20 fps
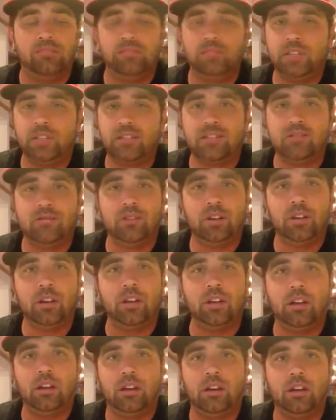doesn't
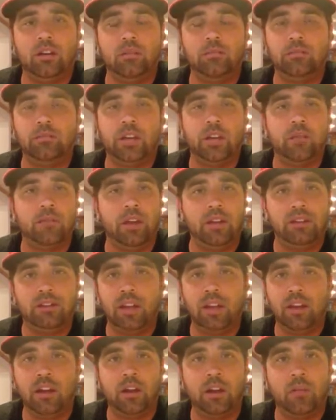really um, get
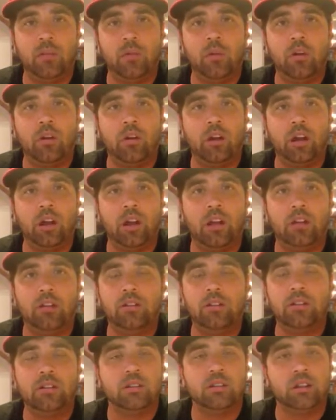maintained anymore and
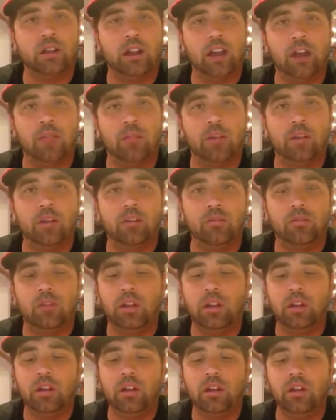there isn't an admin to
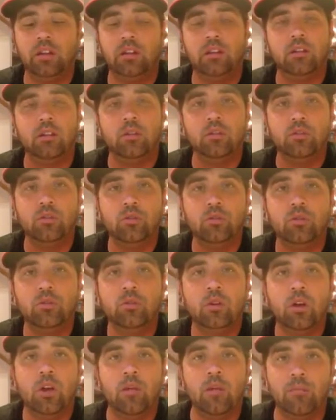run it and
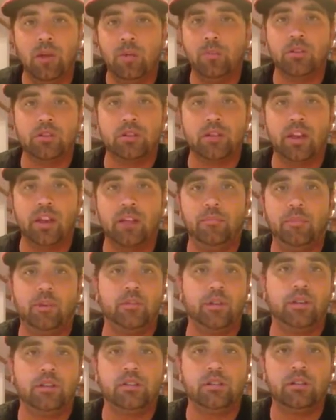new members can't be
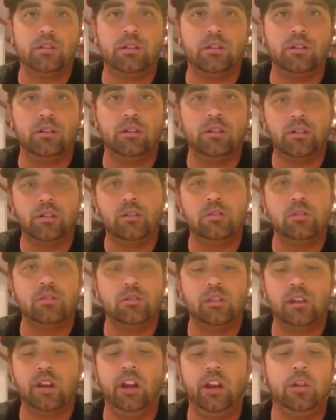registered to use
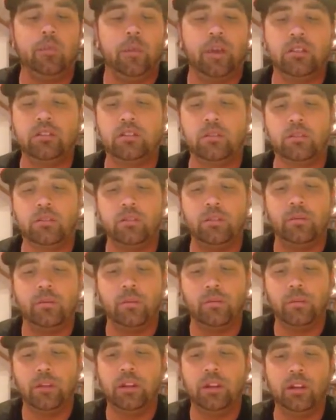the database. So there
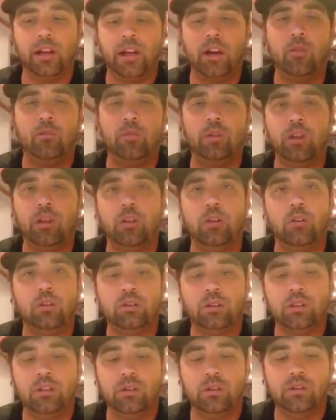will be an account below
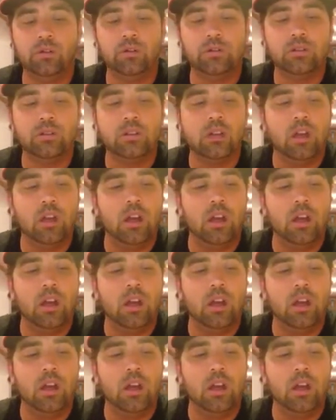to use